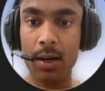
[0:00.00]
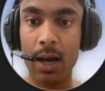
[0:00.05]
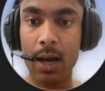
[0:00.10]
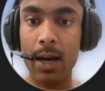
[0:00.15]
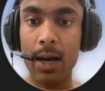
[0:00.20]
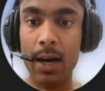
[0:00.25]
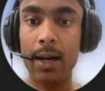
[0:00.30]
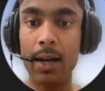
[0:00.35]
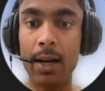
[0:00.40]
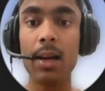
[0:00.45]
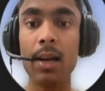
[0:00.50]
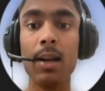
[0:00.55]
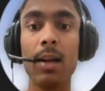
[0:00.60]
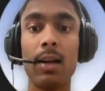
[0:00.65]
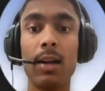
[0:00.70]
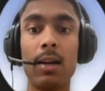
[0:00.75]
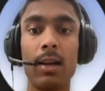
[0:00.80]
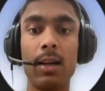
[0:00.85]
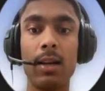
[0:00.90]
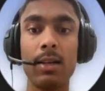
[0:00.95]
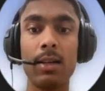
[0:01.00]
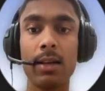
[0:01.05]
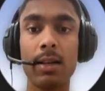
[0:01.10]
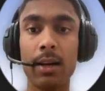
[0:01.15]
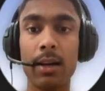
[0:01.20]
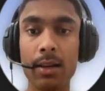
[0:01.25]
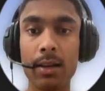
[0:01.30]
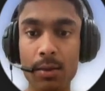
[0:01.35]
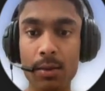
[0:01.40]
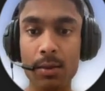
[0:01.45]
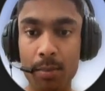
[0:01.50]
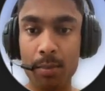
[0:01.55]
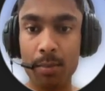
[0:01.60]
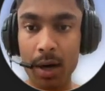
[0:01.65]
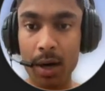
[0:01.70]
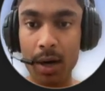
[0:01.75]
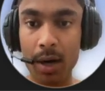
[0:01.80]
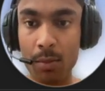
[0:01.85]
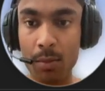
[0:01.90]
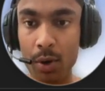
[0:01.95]
until and unless it is
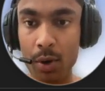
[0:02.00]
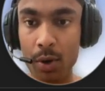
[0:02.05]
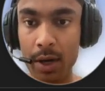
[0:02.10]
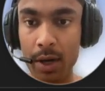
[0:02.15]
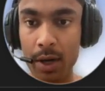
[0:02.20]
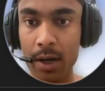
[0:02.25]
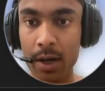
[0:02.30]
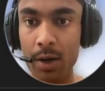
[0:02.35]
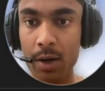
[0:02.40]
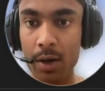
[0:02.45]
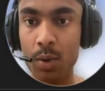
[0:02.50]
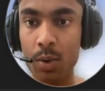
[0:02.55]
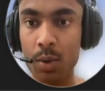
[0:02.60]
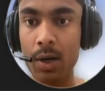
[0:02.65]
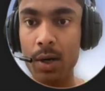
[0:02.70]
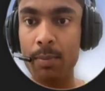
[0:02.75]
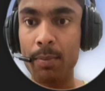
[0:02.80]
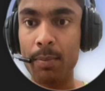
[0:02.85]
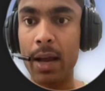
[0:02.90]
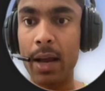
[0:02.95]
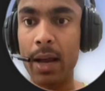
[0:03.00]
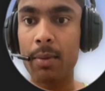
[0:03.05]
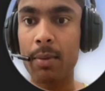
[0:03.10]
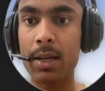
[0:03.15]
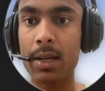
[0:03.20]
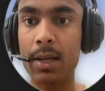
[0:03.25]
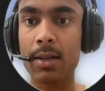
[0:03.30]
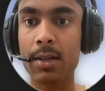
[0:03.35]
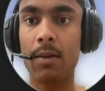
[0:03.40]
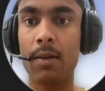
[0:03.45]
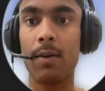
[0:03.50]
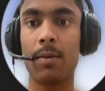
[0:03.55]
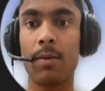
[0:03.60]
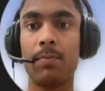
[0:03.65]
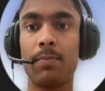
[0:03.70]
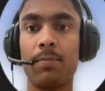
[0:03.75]
promoted to a primary server.